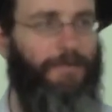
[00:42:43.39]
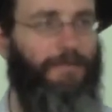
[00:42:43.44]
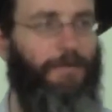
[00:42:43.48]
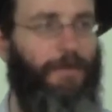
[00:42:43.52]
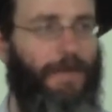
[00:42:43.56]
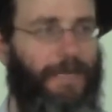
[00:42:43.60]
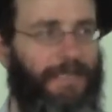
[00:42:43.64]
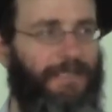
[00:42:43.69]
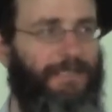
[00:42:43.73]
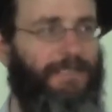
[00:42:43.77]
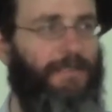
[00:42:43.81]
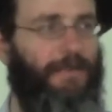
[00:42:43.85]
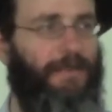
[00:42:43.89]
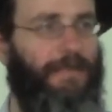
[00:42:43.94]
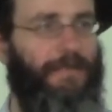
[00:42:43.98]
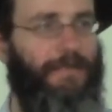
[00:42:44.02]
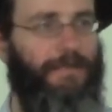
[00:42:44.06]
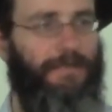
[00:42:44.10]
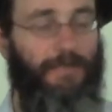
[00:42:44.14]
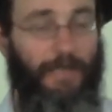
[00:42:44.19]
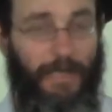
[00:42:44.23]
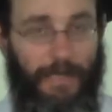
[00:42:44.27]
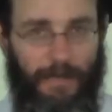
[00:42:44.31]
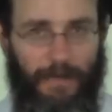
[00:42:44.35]
to Esau
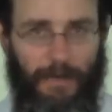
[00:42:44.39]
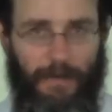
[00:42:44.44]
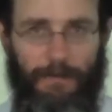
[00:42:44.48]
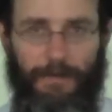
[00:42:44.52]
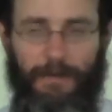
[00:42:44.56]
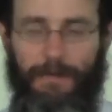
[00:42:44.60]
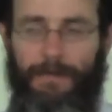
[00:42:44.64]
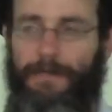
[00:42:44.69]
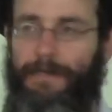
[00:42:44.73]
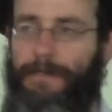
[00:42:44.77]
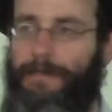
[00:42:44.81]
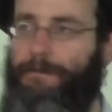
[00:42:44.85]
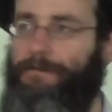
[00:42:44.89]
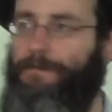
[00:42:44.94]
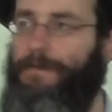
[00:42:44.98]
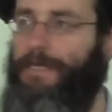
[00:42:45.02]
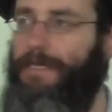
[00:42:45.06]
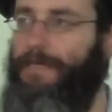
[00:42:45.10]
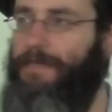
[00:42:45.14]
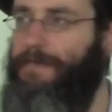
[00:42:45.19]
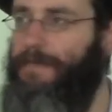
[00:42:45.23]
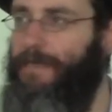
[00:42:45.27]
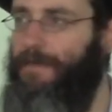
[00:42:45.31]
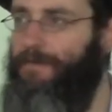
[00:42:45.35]
and Jacob,
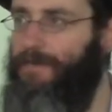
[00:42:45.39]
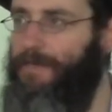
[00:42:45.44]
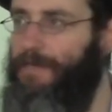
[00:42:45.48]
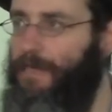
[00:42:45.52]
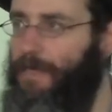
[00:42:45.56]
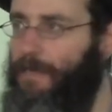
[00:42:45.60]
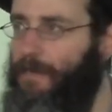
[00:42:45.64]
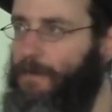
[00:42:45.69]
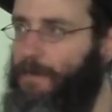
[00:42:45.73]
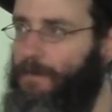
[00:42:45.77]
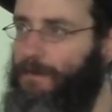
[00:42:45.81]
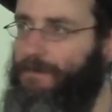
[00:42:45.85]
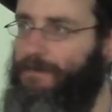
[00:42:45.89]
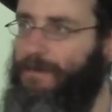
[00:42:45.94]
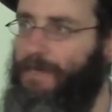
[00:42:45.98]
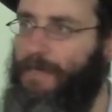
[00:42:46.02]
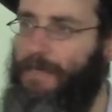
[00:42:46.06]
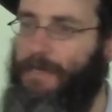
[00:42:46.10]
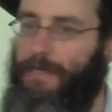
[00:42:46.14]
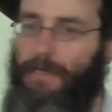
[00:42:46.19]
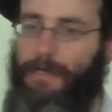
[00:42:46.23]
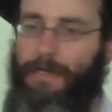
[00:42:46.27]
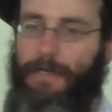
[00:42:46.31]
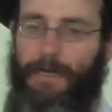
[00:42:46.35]
Esau and
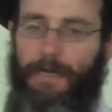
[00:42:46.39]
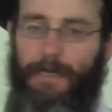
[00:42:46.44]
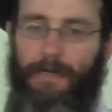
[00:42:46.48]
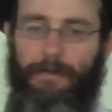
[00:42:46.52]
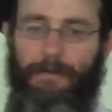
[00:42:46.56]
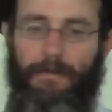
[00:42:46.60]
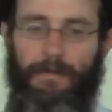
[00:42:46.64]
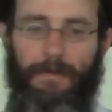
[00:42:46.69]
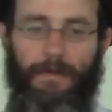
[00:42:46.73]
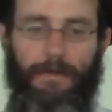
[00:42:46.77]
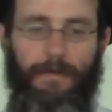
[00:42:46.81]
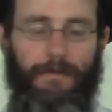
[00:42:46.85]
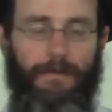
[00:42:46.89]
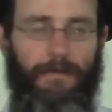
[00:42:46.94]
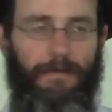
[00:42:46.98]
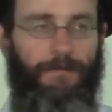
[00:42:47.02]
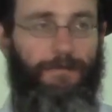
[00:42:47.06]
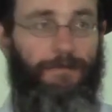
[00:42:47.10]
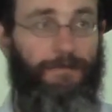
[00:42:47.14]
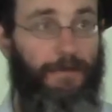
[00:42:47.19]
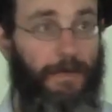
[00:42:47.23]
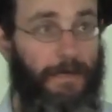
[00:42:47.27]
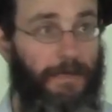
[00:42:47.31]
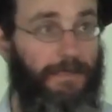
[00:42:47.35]
Yaakov. And the
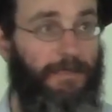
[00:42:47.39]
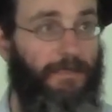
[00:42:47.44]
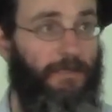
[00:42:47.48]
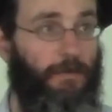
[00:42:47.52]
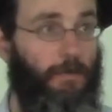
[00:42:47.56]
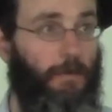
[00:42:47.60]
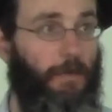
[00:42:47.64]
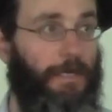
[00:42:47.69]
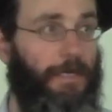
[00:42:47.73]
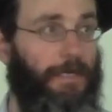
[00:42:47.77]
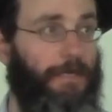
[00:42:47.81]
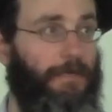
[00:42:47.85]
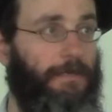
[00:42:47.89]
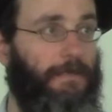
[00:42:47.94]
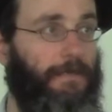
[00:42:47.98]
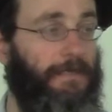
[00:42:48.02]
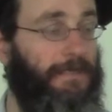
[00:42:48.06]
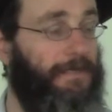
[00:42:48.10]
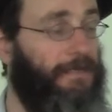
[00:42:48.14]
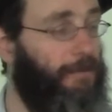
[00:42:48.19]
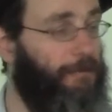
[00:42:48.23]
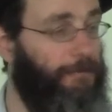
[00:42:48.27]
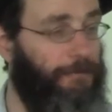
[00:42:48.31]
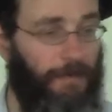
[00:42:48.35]
first twin
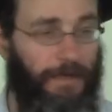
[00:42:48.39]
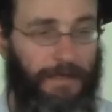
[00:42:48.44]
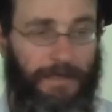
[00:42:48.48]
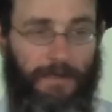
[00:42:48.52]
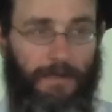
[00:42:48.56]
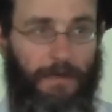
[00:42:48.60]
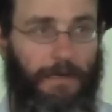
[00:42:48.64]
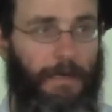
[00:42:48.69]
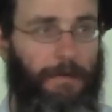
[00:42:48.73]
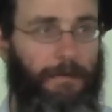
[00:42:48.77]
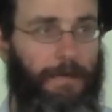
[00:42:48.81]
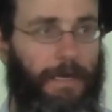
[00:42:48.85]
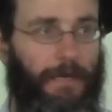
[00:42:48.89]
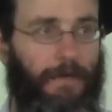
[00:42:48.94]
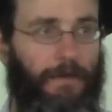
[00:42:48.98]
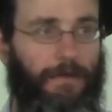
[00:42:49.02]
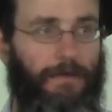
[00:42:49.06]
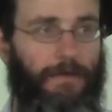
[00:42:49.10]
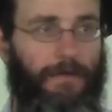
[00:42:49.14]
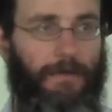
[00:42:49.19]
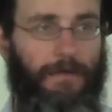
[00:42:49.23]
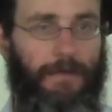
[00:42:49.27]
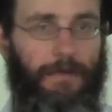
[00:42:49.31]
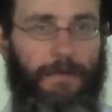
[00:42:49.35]
is the first to come
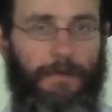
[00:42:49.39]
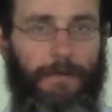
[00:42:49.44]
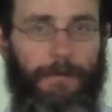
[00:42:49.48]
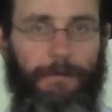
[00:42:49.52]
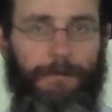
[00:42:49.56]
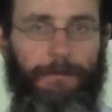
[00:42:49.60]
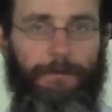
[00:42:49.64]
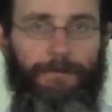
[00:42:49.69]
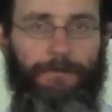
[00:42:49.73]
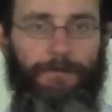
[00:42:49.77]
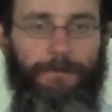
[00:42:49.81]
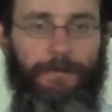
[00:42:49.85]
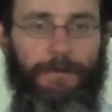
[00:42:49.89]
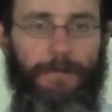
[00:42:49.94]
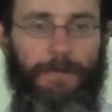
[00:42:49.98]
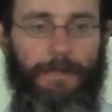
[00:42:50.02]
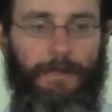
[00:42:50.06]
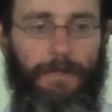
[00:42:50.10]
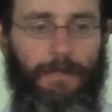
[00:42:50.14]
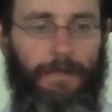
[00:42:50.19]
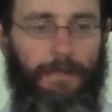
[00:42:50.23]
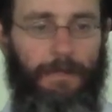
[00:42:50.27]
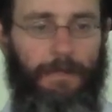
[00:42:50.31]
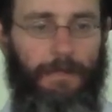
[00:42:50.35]
out,
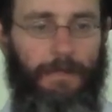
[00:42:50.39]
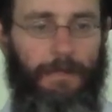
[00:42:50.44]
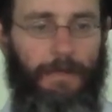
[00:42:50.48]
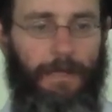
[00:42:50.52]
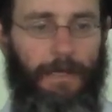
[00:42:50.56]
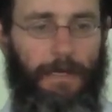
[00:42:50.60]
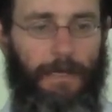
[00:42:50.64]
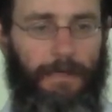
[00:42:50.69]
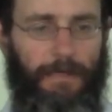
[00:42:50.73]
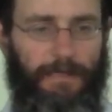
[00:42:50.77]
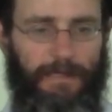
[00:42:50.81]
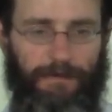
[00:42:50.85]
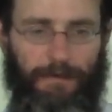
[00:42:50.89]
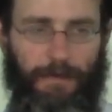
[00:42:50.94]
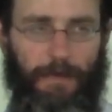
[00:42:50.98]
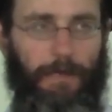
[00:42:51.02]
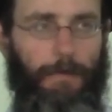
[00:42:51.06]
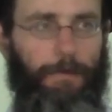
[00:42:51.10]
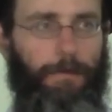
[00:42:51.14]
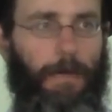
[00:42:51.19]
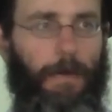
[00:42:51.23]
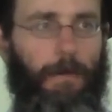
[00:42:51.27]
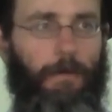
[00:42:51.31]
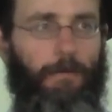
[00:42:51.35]
and he's
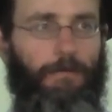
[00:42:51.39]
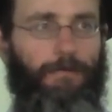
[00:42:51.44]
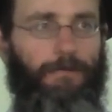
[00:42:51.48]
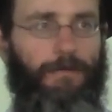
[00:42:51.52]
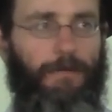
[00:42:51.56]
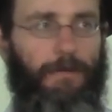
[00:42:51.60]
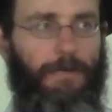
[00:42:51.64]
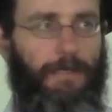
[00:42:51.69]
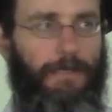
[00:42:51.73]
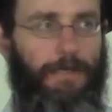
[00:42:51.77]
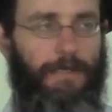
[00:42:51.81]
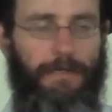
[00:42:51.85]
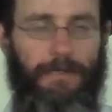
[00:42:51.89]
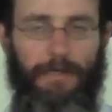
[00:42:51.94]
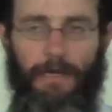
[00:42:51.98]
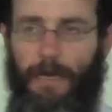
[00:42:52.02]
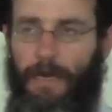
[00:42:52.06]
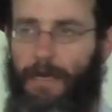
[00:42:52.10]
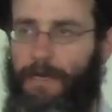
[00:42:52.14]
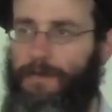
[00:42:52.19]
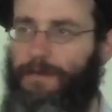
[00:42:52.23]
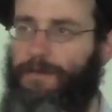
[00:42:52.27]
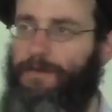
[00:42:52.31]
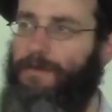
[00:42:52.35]
very powerful, he's a
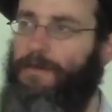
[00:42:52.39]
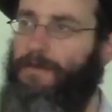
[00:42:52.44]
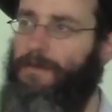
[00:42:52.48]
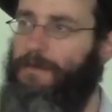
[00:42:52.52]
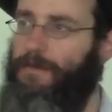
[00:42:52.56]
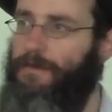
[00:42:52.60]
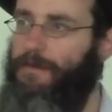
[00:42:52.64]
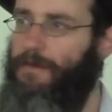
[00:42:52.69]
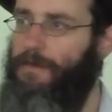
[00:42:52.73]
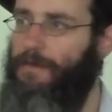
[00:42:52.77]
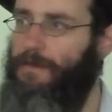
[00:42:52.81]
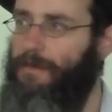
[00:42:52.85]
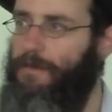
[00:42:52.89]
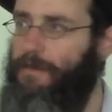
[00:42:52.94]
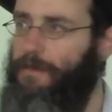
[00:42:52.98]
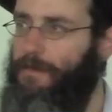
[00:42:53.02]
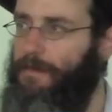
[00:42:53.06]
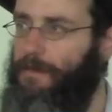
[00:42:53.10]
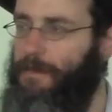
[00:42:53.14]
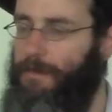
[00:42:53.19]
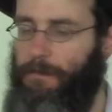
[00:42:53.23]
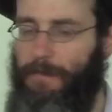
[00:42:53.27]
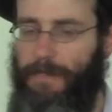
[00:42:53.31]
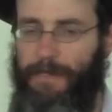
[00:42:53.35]
hunter,
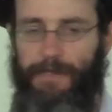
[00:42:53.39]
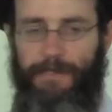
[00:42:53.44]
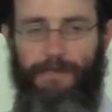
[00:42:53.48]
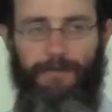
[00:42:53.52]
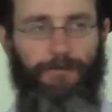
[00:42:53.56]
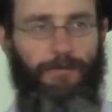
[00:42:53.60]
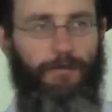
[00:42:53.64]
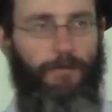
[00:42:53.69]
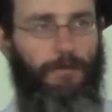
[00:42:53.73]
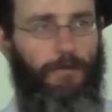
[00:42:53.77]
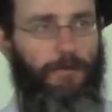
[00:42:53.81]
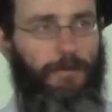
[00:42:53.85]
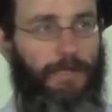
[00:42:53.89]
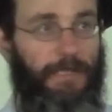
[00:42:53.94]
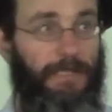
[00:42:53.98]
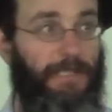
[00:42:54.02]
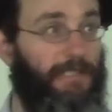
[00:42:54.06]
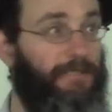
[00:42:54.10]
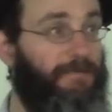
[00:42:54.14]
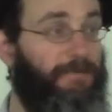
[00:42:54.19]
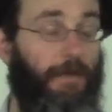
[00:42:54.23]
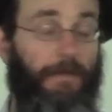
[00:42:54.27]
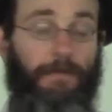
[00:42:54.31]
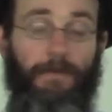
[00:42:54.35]
he makes food,
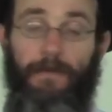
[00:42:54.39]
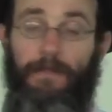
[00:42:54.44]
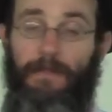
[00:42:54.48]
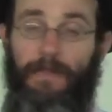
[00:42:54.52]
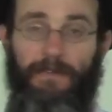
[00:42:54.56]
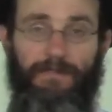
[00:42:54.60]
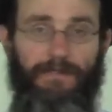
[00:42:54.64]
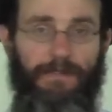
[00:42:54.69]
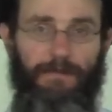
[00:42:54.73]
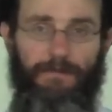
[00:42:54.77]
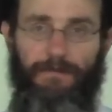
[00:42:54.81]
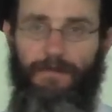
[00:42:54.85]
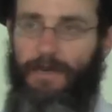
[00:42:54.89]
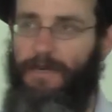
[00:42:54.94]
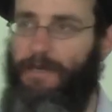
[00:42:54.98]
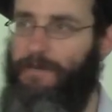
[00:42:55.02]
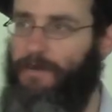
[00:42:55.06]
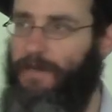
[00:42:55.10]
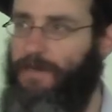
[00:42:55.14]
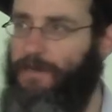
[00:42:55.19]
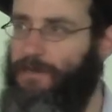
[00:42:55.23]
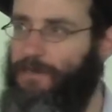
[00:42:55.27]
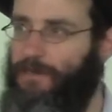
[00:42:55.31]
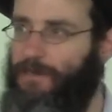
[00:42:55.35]
his father loves him very
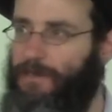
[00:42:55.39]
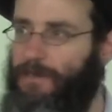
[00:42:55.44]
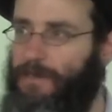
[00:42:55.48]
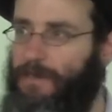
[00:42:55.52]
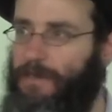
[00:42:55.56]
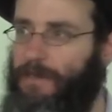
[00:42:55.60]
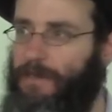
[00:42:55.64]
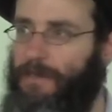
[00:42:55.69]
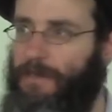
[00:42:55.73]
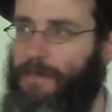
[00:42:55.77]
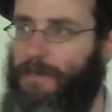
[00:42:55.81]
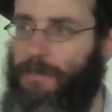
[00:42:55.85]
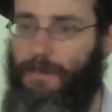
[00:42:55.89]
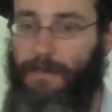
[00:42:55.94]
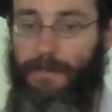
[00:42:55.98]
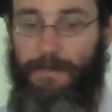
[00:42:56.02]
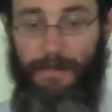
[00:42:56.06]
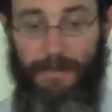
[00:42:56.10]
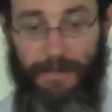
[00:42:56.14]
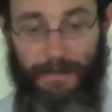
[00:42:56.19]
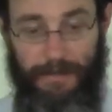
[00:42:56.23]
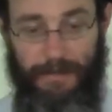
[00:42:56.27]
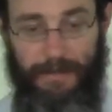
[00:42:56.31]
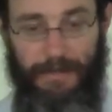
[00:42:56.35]
much, because
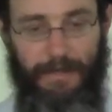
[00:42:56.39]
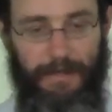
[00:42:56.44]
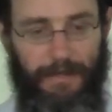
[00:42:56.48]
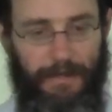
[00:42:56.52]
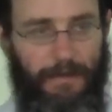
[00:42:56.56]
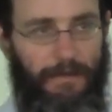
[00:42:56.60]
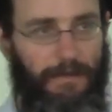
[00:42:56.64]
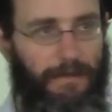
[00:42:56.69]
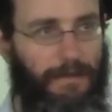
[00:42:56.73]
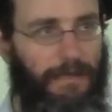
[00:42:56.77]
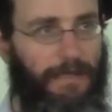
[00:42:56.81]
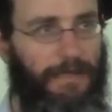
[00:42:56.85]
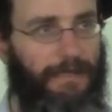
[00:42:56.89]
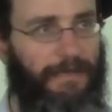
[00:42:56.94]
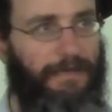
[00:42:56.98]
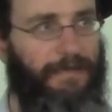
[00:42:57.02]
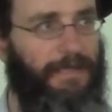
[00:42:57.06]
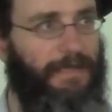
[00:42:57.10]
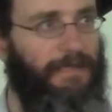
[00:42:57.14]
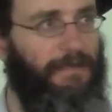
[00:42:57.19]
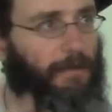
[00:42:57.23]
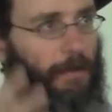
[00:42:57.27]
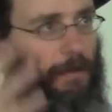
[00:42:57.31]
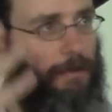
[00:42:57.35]
he
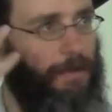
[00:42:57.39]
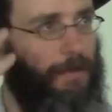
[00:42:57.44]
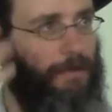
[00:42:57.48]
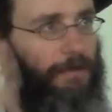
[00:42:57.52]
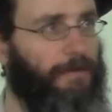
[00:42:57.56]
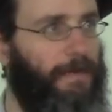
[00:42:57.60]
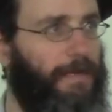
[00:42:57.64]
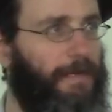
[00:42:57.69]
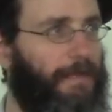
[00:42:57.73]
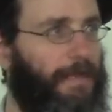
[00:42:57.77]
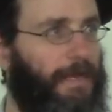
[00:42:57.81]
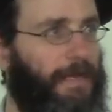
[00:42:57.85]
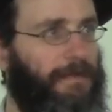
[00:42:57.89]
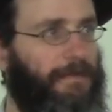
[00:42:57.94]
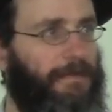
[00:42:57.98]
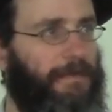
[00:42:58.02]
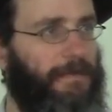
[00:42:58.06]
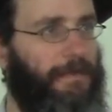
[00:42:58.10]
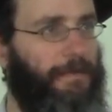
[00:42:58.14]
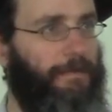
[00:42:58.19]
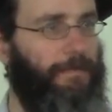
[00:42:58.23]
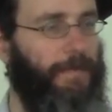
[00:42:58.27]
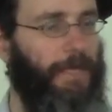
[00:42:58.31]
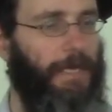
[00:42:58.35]
sees all the great lights
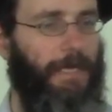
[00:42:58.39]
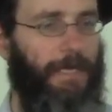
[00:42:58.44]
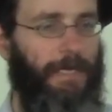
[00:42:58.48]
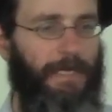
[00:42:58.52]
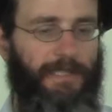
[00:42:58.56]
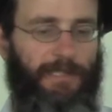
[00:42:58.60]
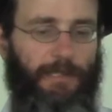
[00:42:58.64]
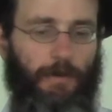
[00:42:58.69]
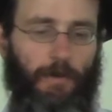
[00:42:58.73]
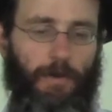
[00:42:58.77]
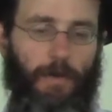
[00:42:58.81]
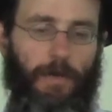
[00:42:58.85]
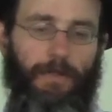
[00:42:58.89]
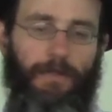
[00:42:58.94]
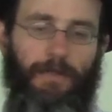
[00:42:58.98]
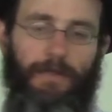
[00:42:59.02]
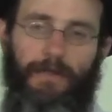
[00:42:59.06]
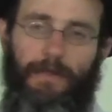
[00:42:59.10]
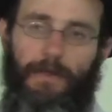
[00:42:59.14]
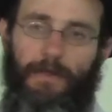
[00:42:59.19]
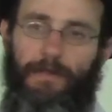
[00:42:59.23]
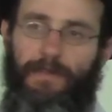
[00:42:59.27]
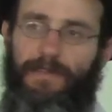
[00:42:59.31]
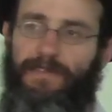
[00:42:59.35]
in him. So
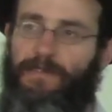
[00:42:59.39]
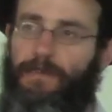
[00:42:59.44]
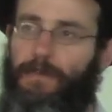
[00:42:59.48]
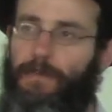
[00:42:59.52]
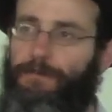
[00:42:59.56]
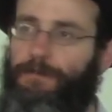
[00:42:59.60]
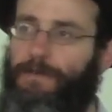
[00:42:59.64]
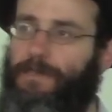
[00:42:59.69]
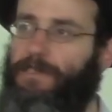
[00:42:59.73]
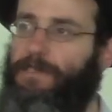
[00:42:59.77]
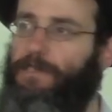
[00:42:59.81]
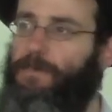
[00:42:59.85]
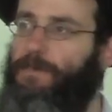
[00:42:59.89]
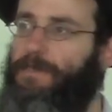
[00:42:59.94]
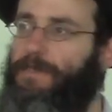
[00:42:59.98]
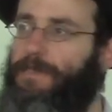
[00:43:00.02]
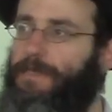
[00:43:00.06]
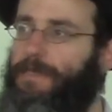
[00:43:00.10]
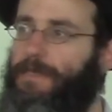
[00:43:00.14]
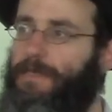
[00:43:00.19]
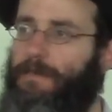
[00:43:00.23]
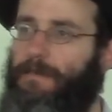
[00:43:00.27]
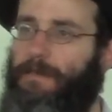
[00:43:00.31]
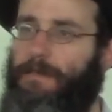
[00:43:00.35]
on the surface you
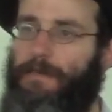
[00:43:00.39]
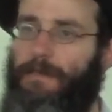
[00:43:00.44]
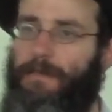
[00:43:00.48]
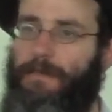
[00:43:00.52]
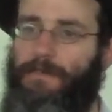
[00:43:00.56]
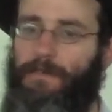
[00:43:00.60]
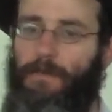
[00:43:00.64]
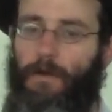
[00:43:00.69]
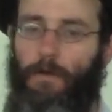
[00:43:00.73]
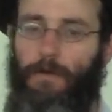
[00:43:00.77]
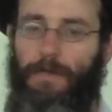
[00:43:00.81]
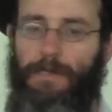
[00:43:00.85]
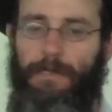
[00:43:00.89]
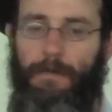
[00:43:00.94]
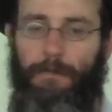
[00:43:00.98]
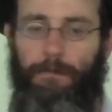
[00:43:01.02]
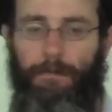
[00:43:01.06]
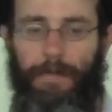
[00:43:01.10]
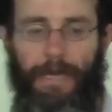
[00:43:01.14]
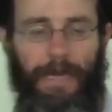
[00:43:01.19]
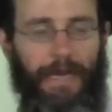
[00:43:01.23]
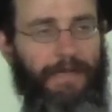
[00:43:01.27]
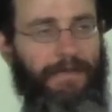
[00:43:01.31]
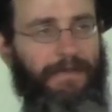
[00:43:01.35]
see that there is always a
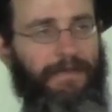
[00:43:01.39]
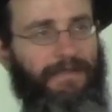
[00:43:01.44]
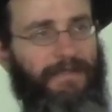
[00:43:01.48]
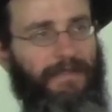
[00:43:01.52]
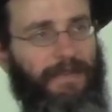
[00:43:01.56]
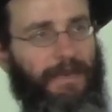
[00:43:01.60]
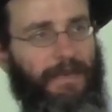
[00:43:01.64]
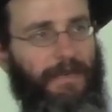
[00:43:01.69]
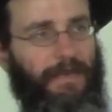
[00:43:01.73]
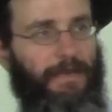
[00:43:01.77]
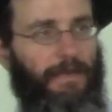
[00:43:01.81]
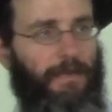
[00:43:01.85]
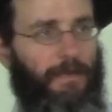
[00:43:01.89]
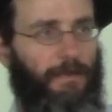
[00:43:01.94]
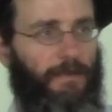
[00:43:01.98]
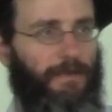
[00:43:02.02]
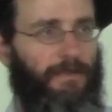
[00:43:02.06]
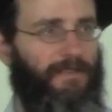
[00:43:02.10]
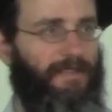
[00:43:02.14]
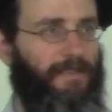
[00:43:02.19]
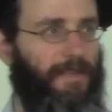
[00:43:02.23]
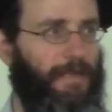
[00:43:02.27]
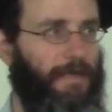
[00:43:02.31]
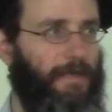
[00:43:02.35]
bad son and a
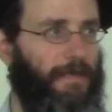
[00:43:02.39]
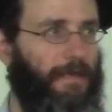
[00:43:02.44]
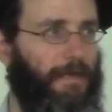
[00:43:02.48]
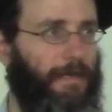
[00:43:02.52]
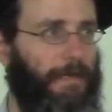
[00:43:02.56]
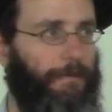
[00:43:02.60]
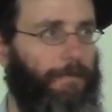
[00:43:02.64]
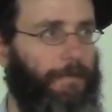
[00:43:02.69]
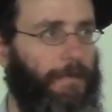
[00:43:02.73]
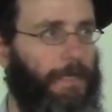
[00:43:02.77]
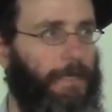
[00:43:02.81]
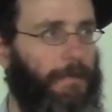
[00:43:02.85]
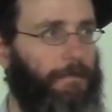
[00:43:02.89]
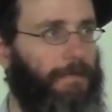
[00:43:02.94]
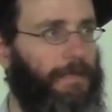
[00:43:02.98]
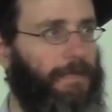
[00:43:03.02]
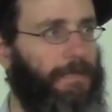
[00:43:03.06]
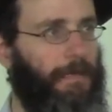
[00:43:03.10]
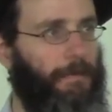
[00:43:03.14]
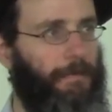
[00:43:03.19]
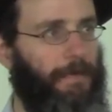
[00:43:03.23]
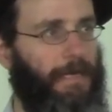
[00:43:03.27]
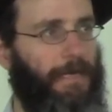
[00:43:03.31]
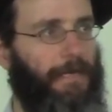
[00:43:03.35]
good son, but
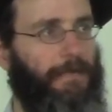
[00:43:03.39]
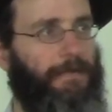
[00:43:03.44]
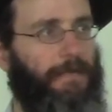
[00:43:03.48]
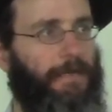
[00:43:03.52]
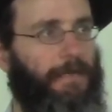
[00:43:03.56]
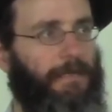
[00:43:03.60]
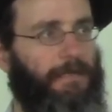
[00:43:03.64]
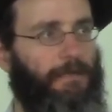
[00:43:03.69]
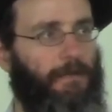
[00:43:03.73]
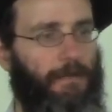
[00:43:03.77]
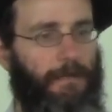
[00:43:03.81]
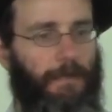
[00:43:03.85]
Kabbalah tells you